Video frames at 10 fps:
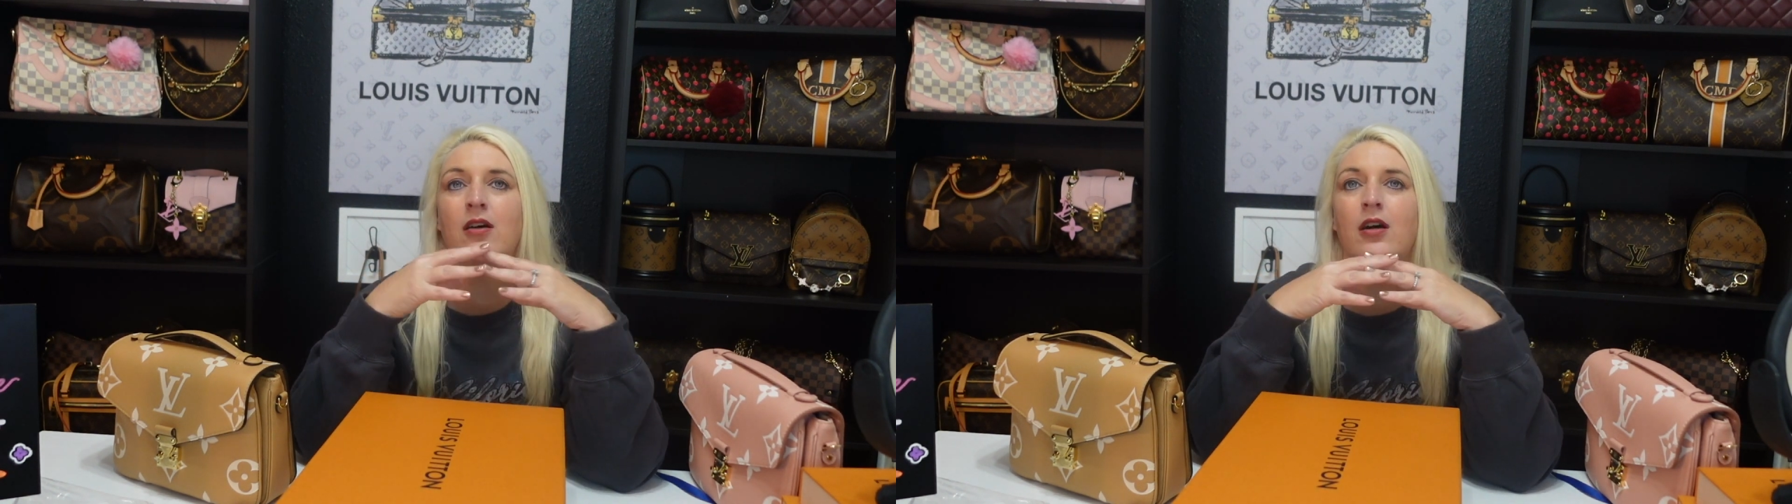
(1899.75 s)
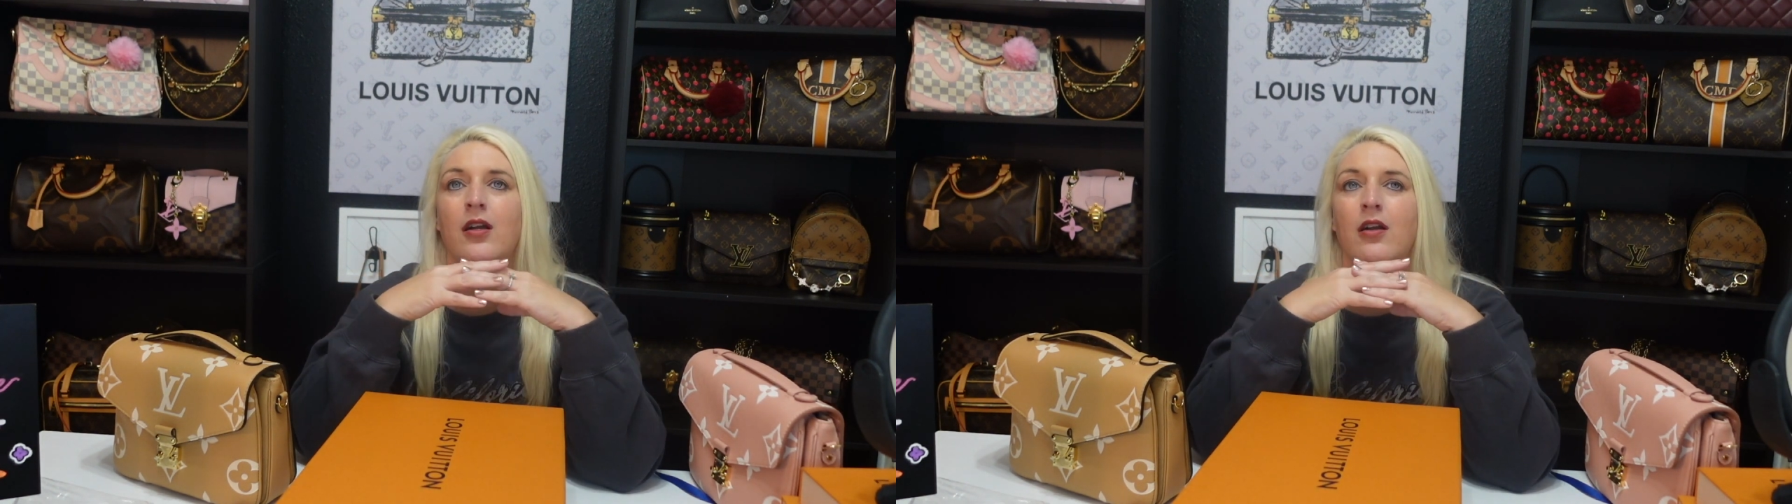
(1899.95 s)

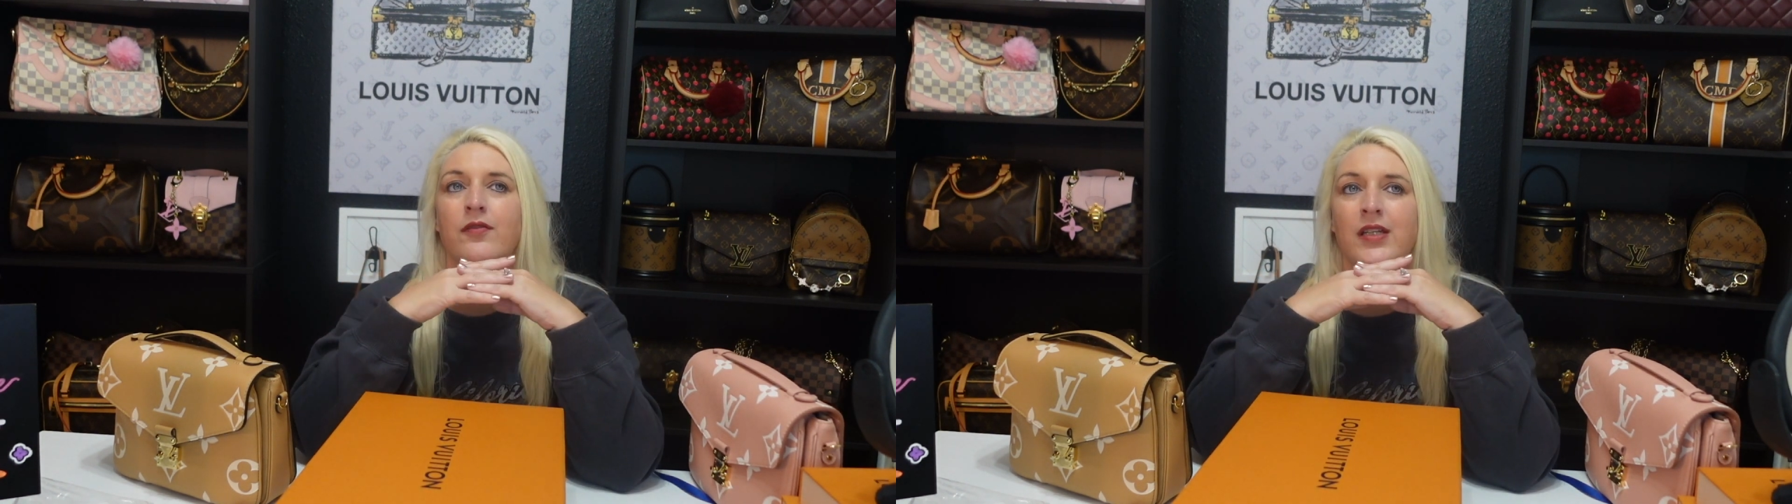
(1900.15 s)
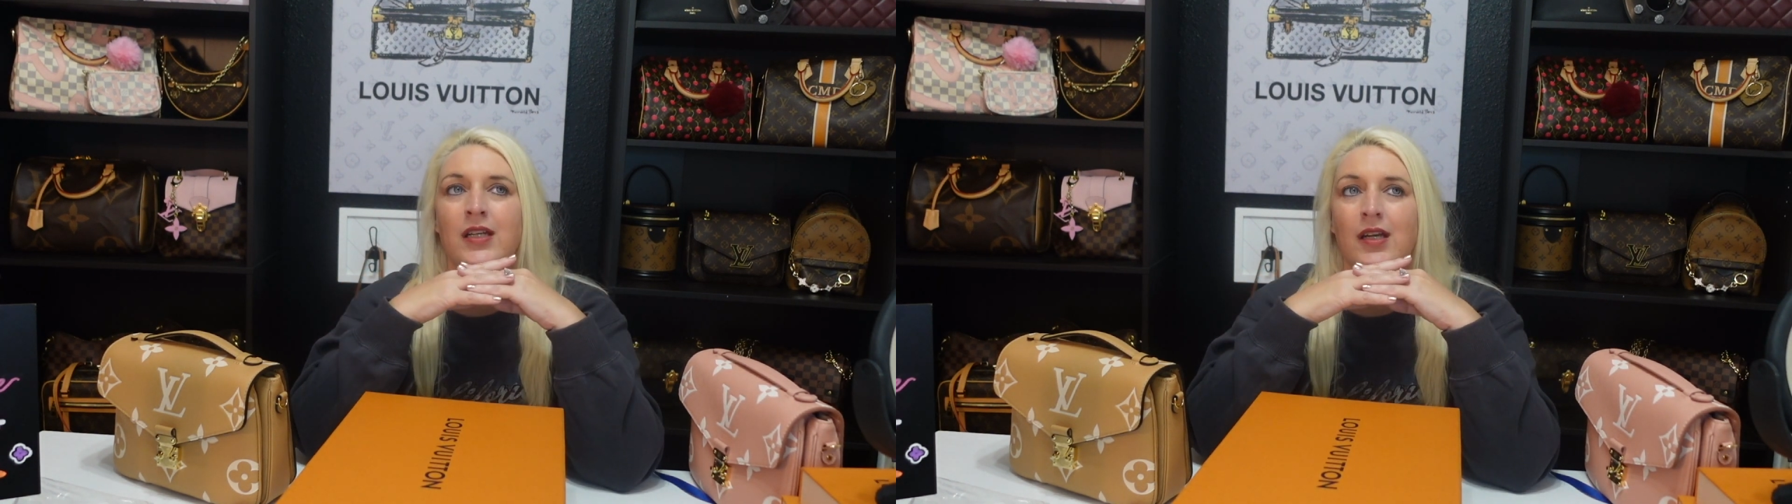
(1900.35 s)
on our
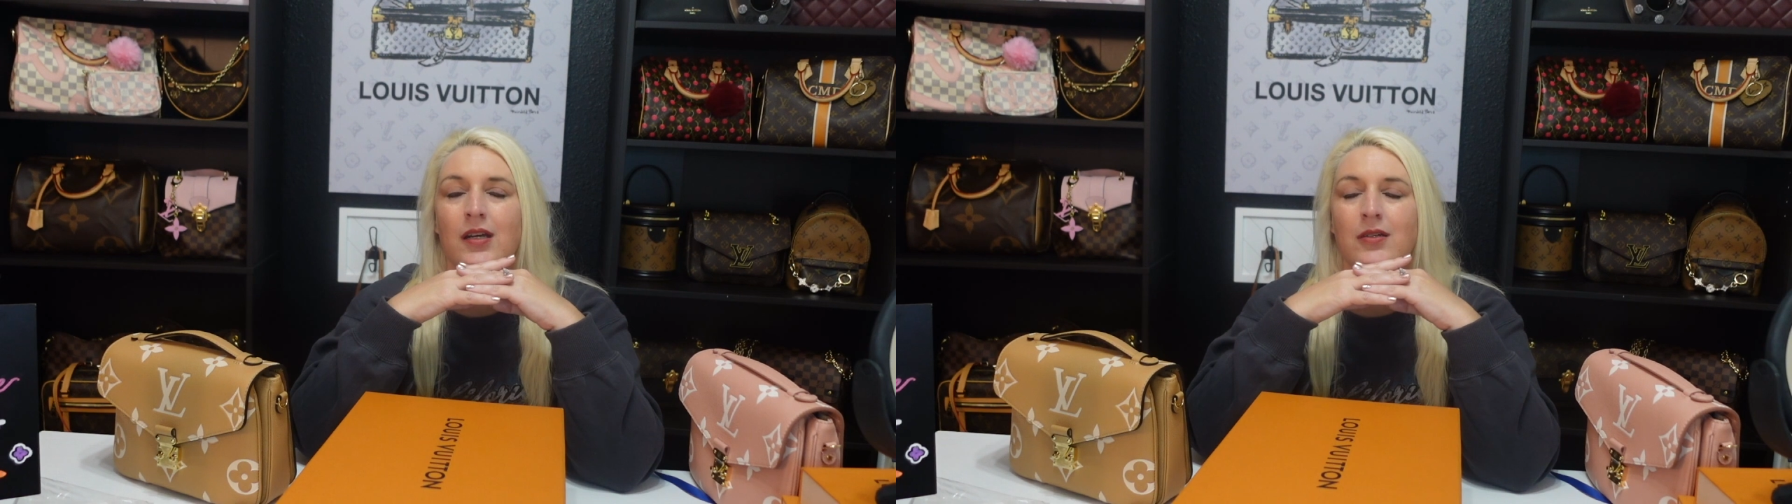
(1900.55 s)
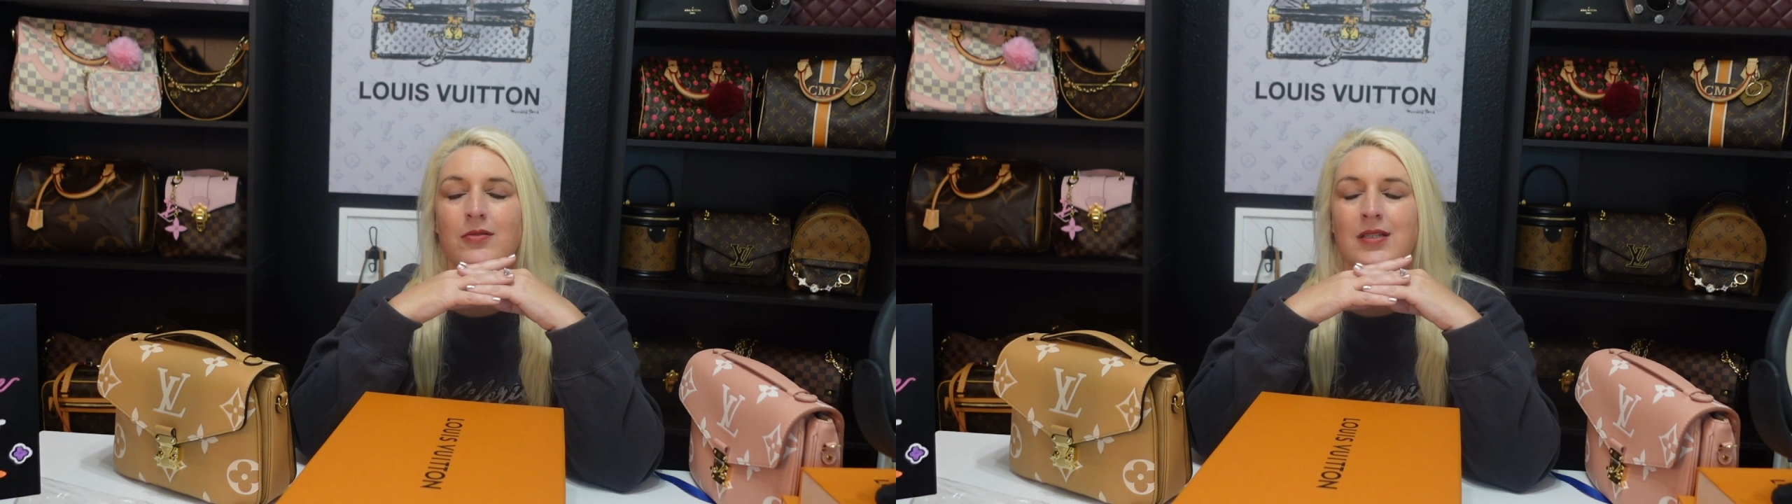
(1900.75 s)

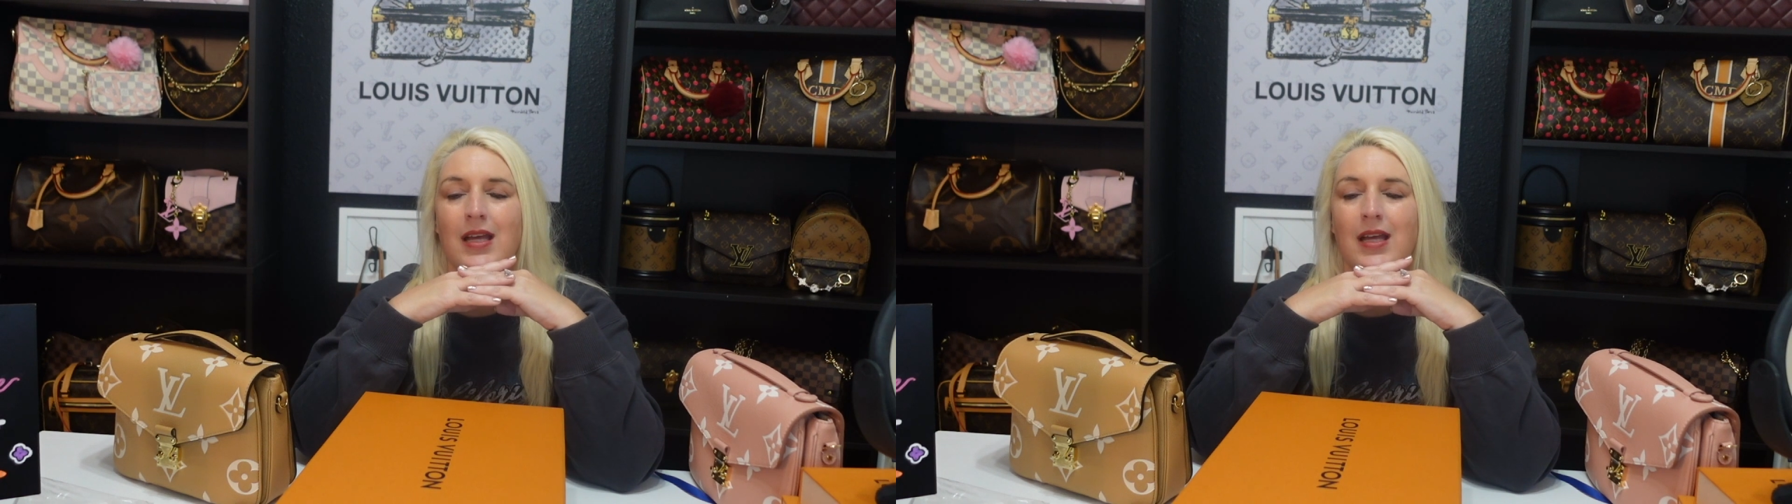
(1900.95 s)
videos.